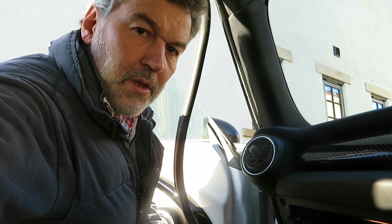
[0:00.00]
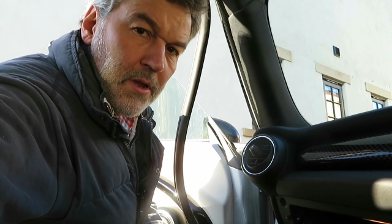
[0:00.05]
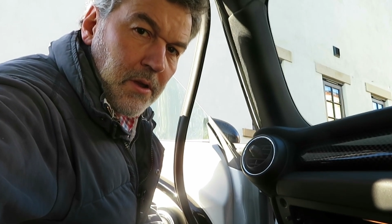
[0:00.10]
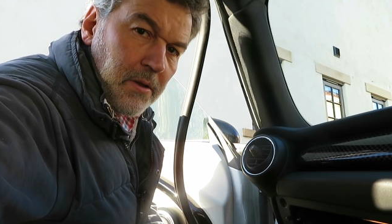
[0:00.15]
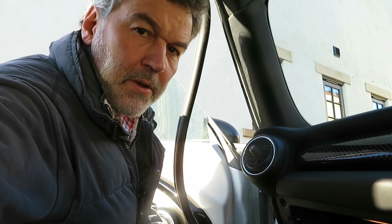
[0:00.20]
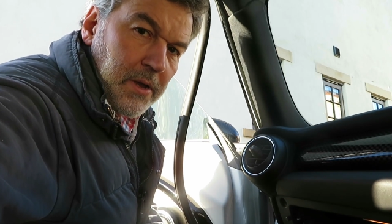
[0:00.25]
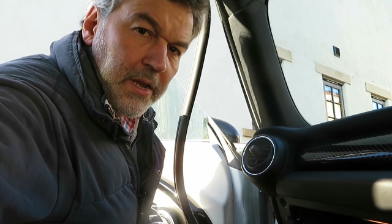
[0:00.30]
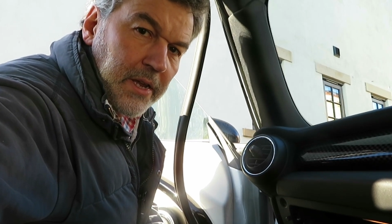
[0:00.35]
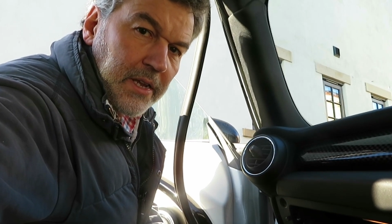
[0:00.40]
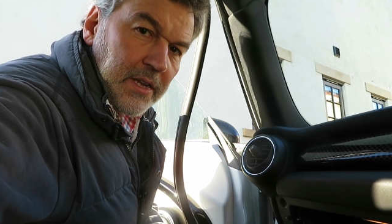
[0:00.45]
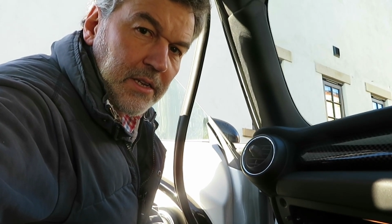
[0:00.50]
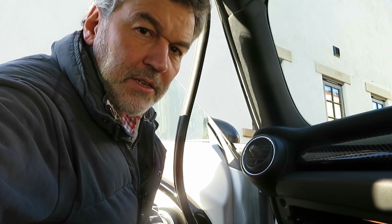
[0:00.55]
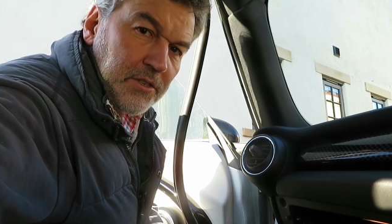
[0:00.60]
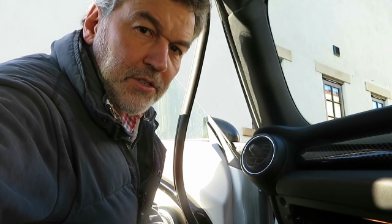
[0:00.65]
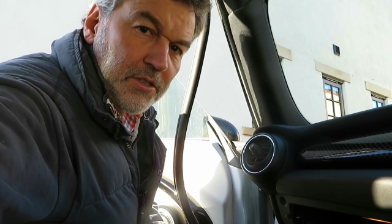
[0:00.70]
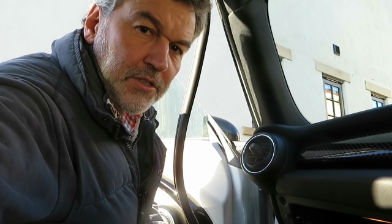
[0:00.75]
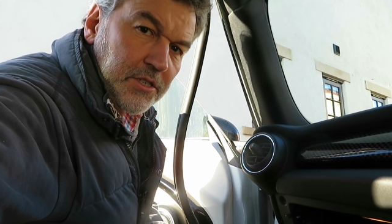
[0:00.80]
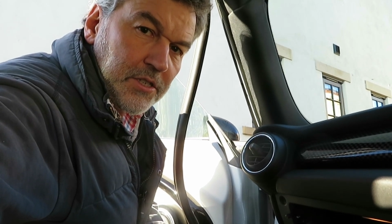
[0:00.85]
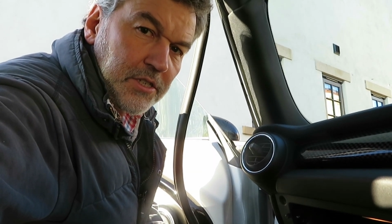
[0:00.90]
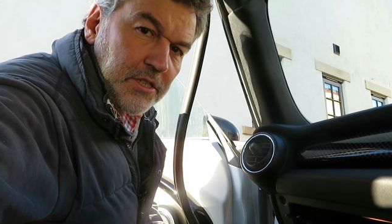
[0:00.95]
okay
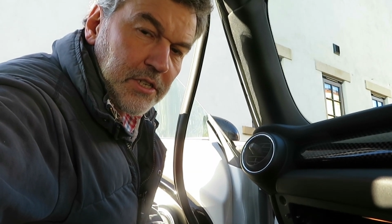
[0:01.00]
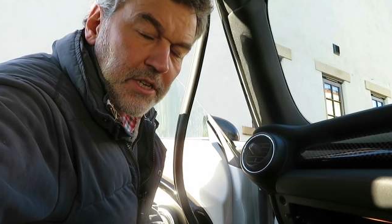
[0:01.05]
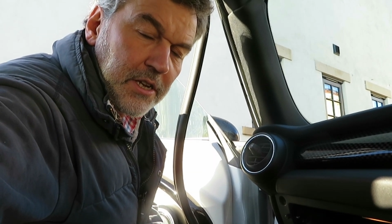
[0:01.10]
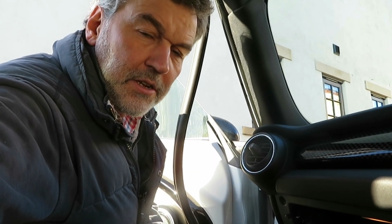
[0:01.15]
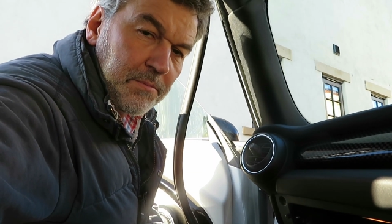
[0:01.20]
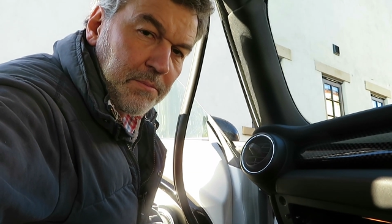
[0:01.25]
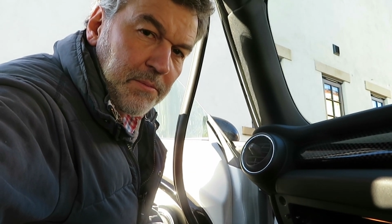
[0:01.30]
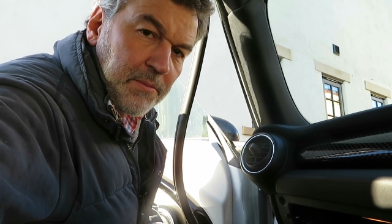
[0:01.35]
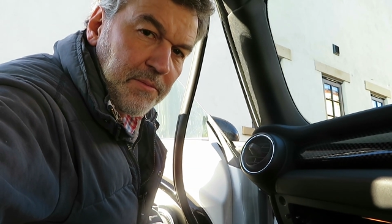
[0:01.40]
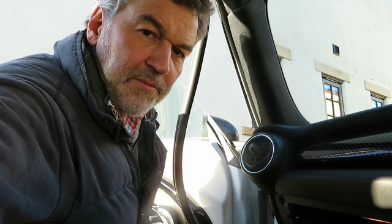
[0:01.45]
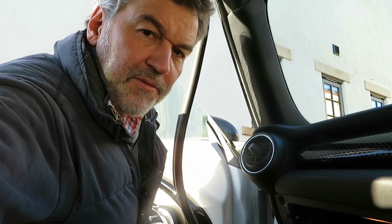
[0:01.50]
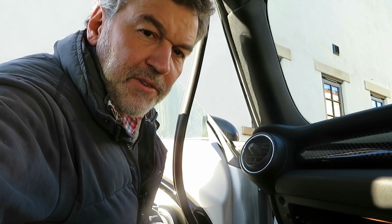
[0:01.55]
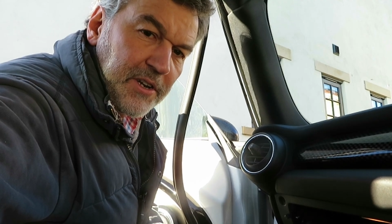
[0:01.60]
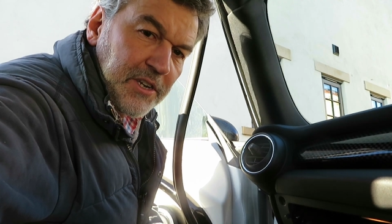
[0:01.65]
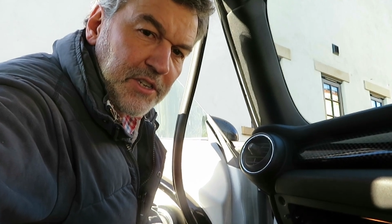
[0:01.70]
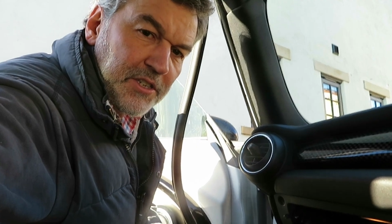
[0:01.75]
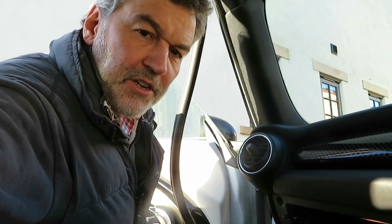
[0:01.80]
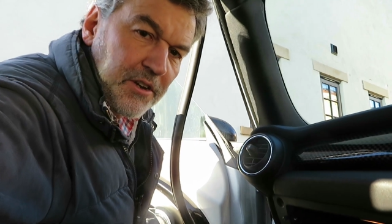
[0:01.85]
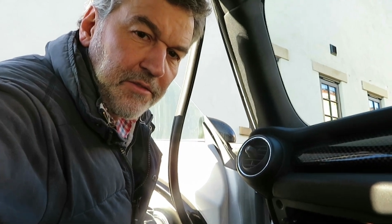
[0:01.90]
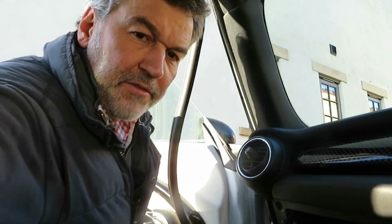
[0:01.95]
just um,
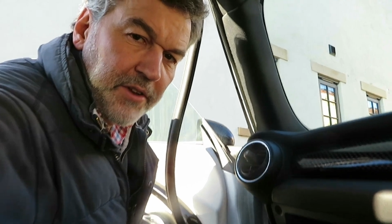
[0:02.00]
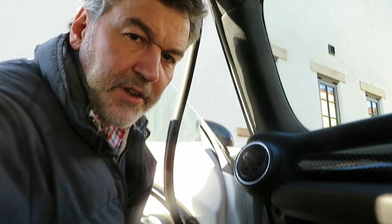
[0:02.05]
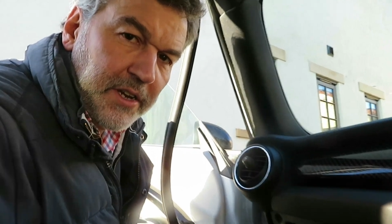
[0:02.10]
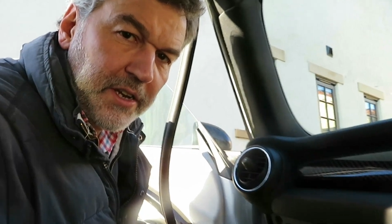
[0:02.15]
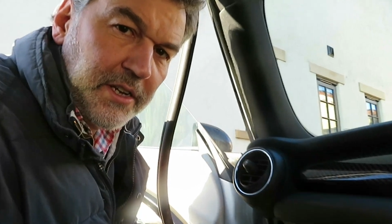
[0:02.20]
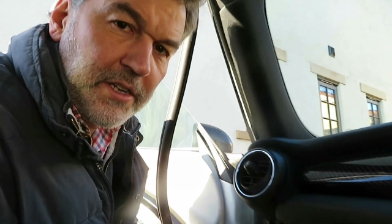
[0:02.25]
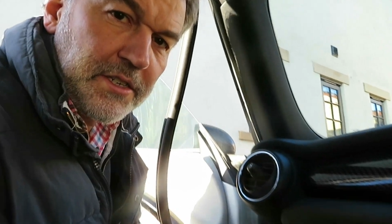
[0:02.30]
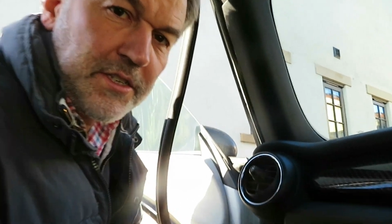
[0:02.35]
finished off here